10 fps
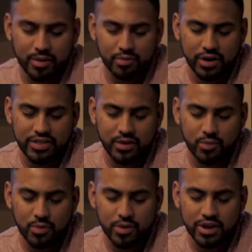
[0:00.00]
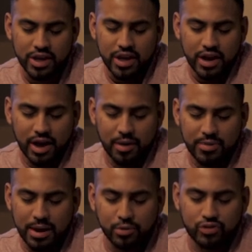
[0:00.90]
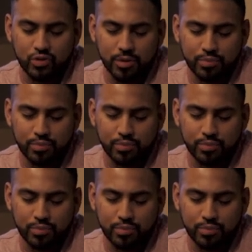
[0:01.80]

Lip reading: I pray that we would be able to